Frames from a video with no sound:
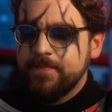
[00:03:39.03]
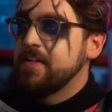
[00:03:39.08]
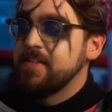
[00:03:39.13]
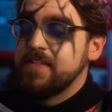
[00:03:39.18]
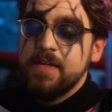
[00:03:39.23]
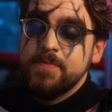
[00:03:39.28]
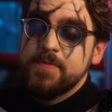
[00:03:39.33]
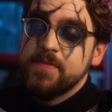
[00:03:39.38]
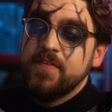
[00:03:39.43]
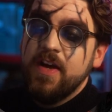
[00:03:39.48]
In
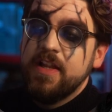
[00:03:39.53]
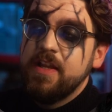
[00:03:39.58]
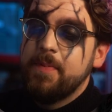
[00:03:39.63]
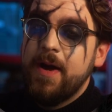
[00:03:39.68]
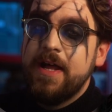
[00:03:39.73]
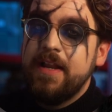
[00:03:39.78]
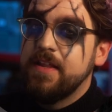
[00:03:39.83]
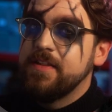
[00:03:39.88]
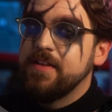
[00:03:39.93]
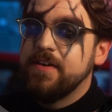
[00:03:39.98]
terms of colour
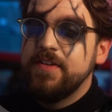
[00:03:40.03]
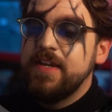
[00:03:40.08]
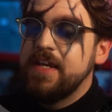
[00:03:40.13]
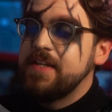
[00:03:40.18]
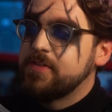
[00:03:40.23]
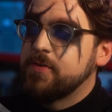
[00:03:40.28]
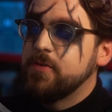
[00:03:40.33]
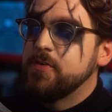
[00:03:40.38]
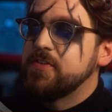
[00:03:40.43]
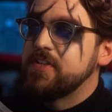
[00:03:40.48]
palette though,
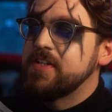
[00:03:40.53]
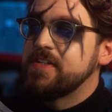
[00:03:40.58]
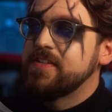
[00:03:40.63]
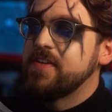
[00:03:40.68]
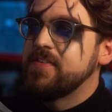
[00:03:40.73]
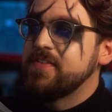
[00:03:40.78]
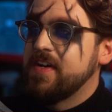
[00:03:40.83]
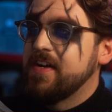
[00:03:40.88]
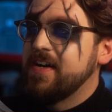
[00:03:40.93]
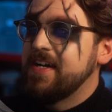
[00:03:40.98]
it's gorgeous.
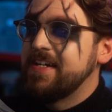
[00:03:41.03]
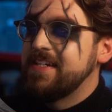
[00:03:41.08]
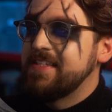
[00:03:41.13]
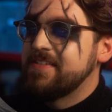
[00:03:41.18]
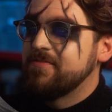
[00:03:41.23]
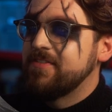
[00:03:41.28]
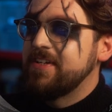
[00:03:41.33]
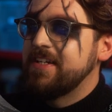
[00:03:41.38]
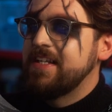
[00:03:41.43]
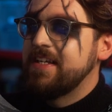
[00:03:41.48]
Those
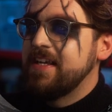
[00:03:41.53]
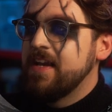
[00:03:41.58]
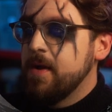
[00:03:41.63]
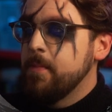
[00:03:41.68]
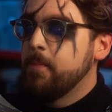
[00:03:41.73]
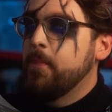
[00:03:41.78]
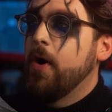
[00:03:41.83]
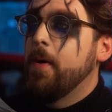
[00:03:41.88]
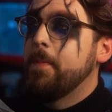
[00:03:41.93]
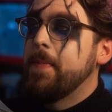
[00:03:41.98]
eyes really
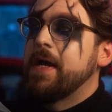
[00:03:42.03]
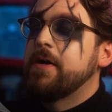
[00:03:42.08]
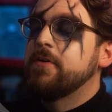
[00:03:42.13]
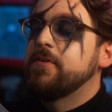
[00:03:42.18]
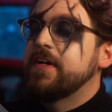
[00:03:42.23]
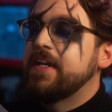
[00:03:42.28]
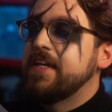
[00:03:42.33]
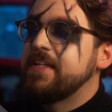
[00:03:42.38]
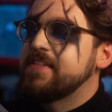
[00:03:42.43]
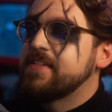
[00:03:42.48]
pop
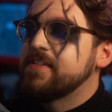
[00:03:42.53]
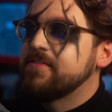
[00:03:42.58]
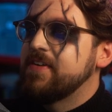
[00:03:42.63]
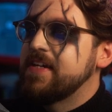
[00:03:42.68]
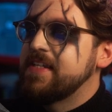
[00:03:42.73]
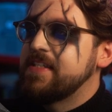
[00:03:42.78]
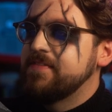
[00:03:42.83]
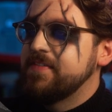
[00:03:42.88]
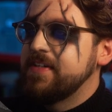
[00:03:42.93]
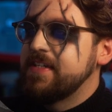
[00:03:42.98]
out against the
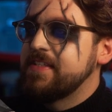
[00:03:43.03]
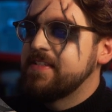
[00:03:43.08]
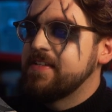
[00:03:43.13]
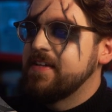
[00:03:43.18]
rest of it.